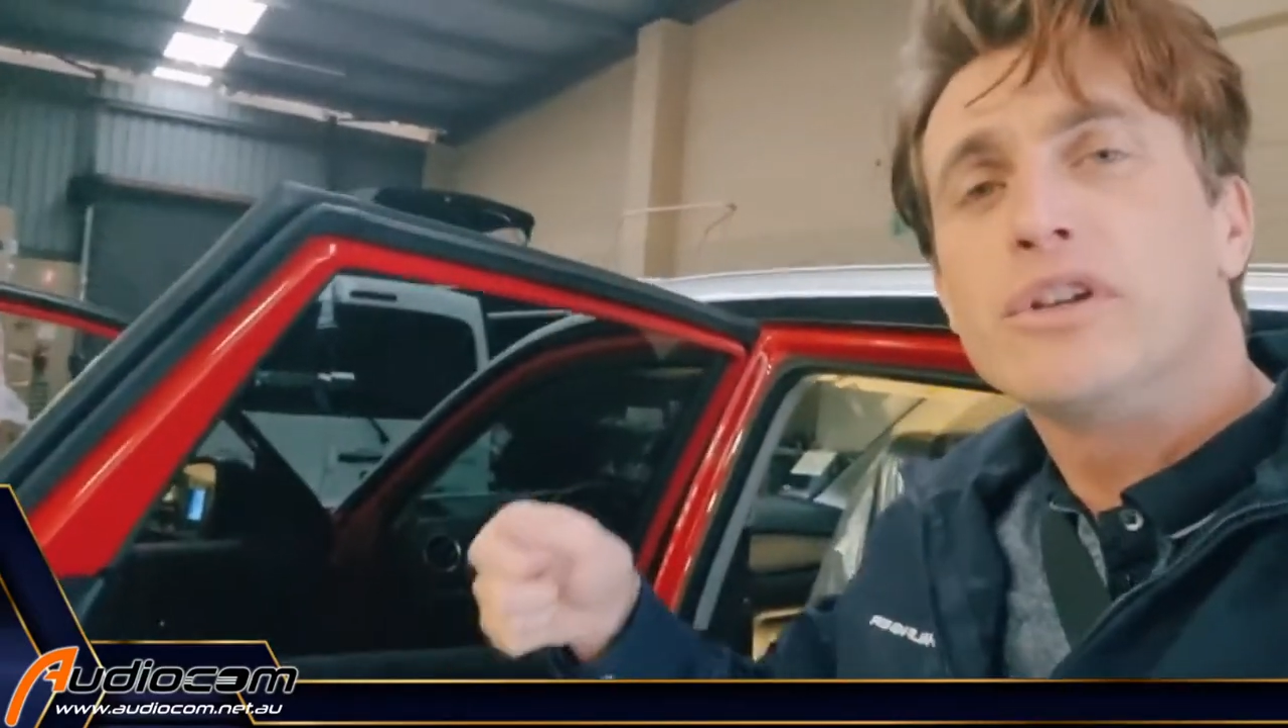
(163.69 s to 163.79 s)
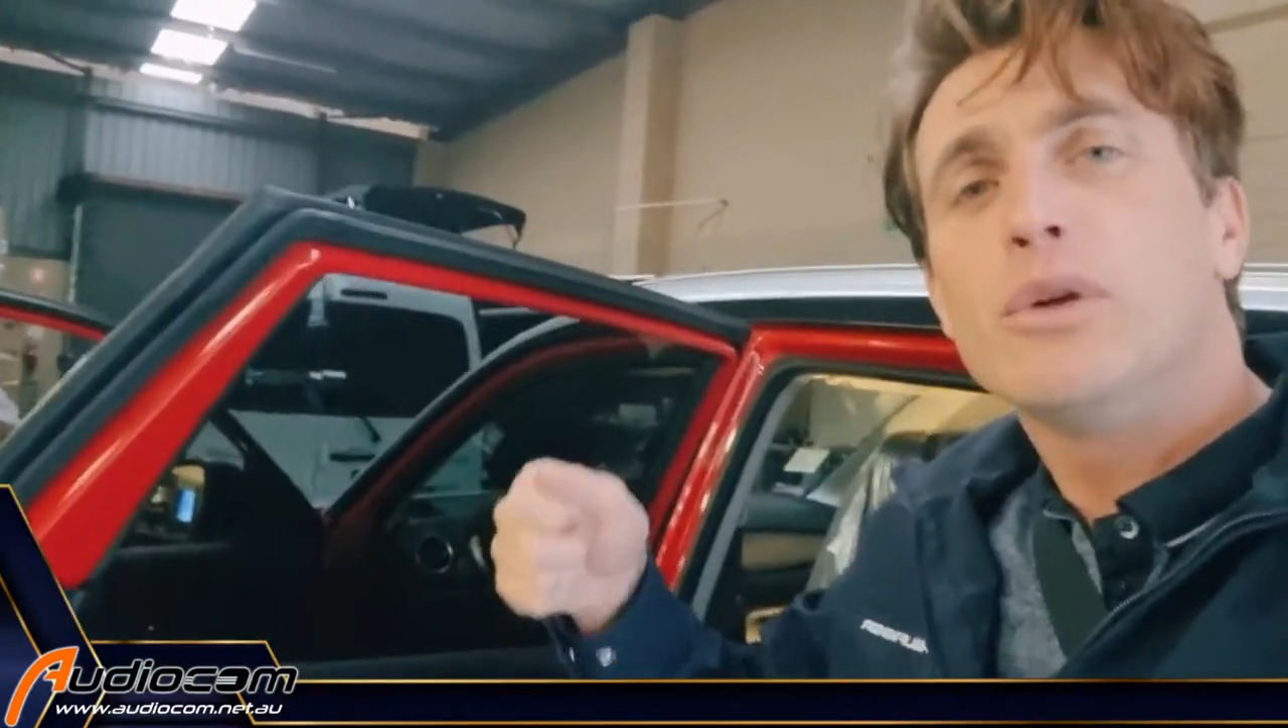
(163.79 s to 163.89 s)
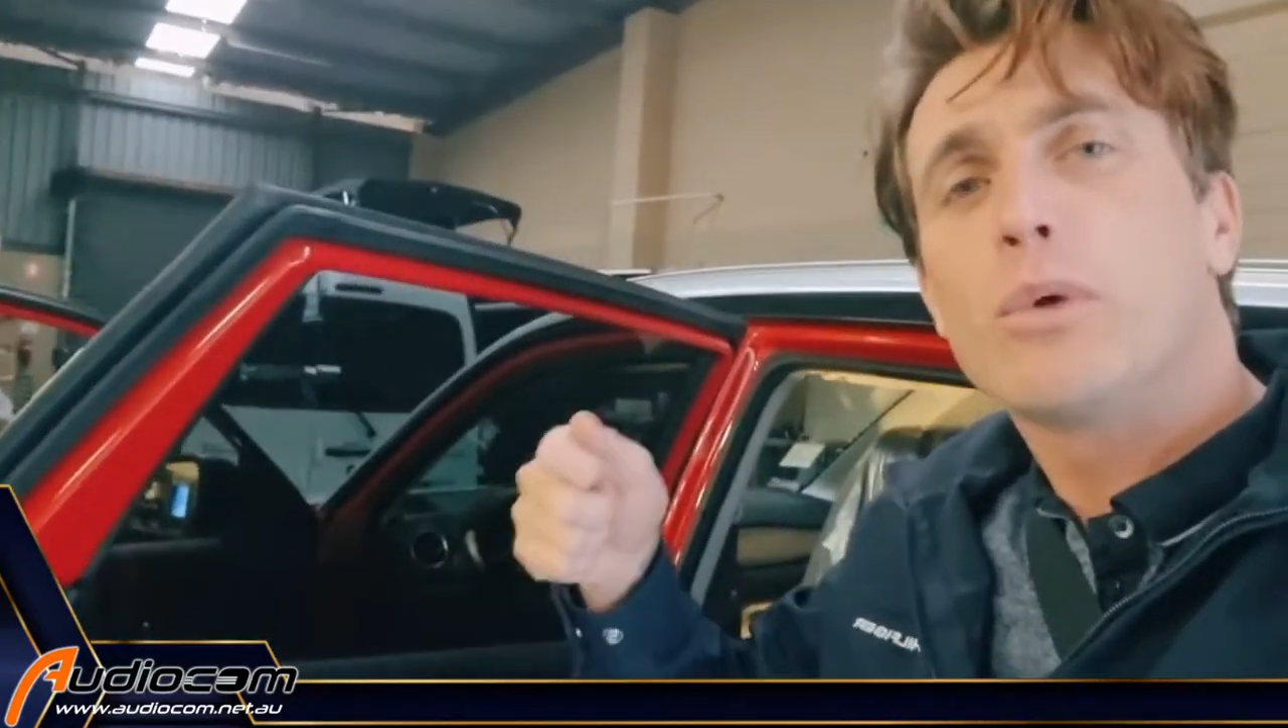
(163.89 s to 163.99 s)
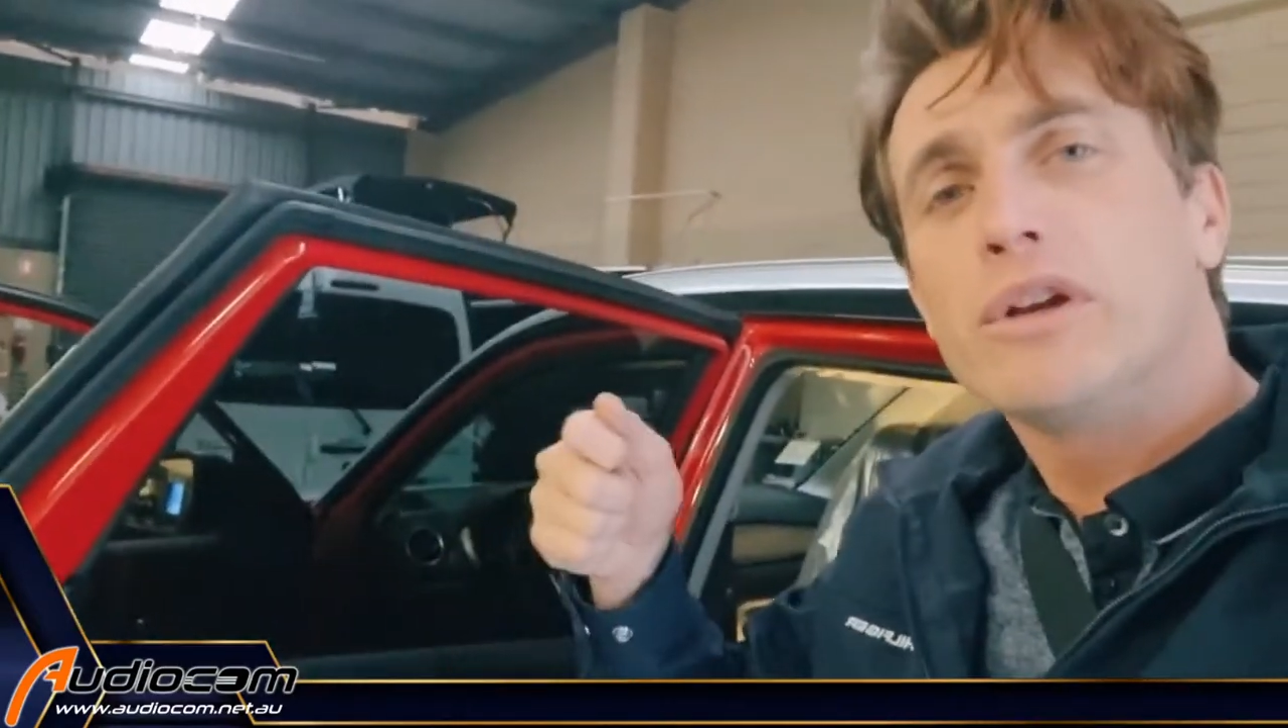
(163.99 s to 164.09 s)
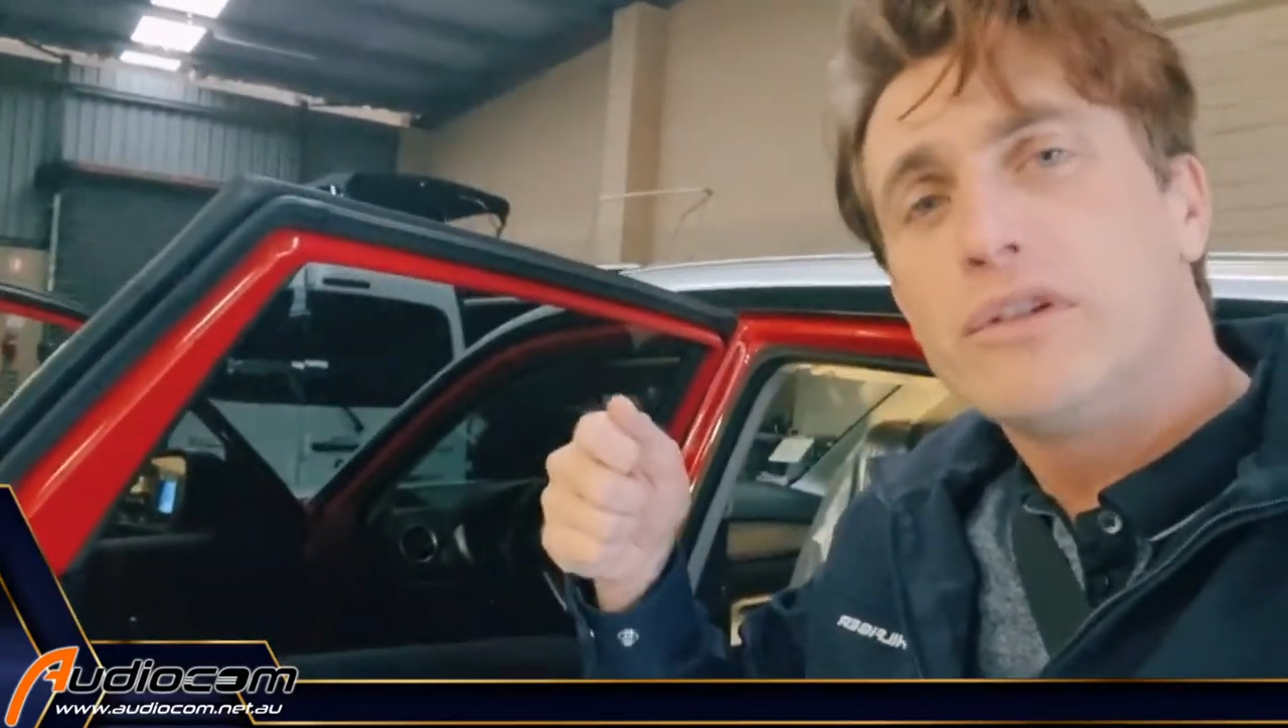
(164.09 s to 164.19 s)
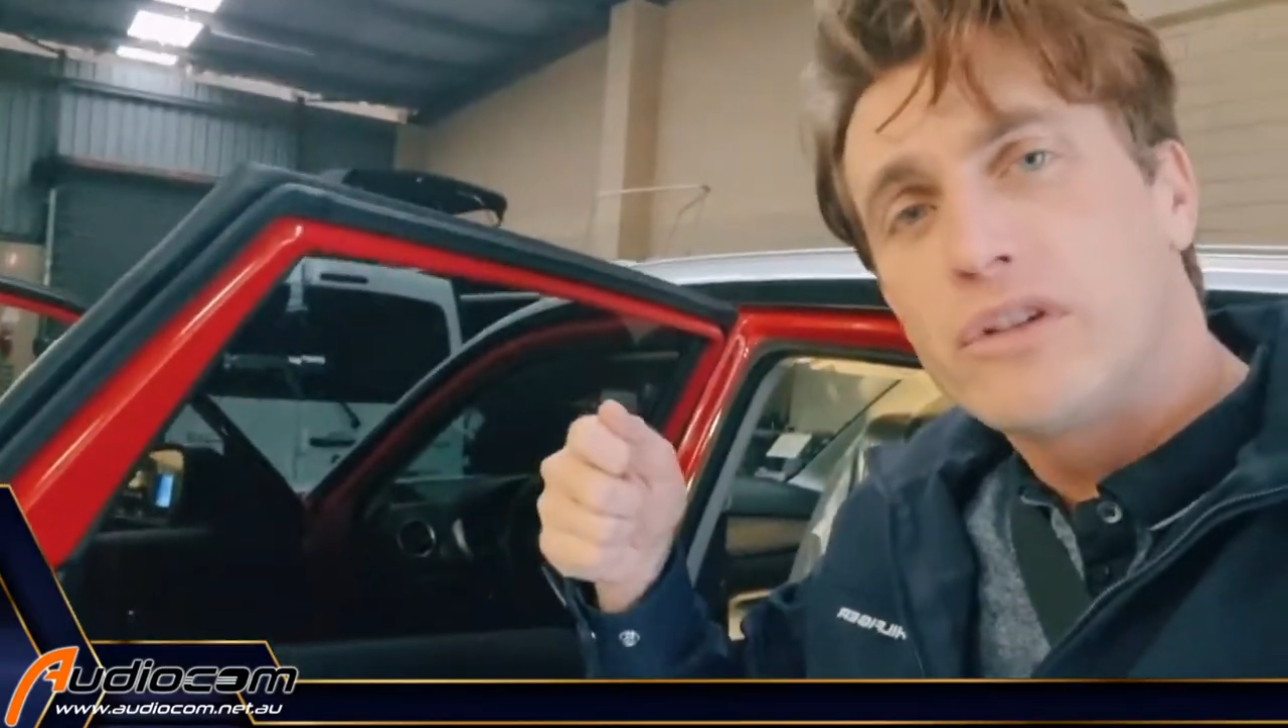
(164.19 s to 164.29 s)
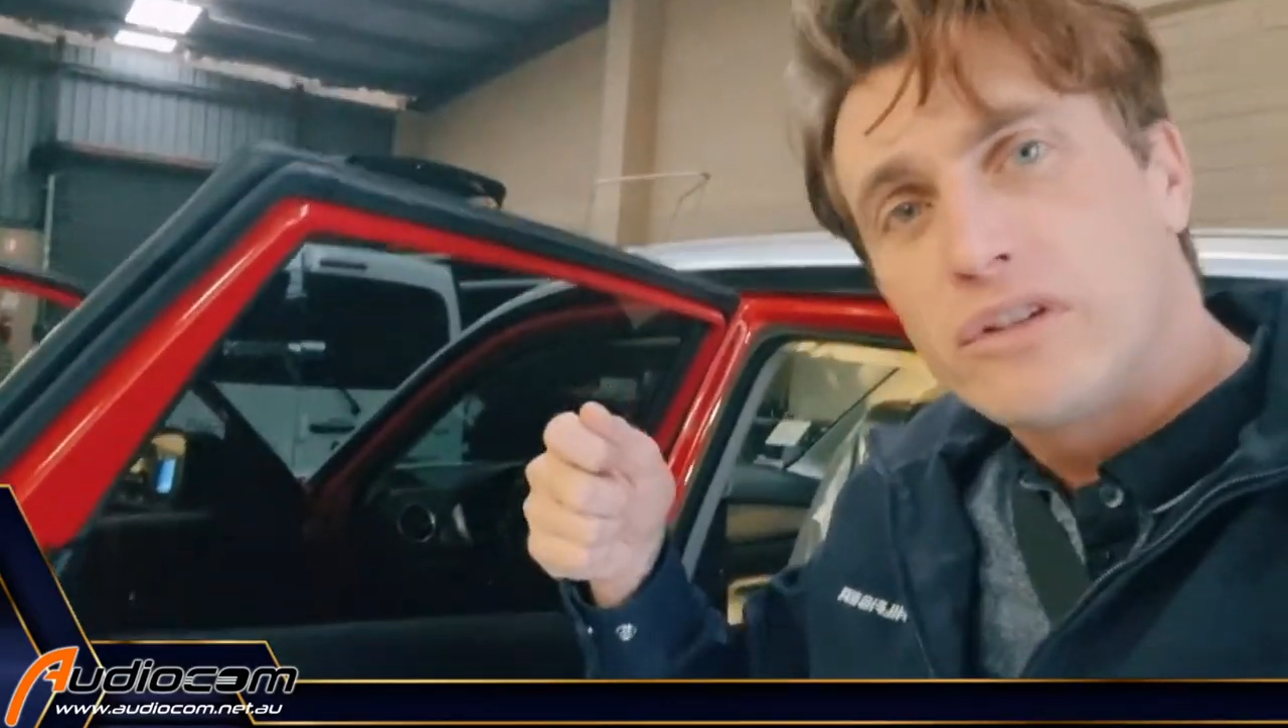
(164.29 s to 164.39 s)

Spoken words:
You want to use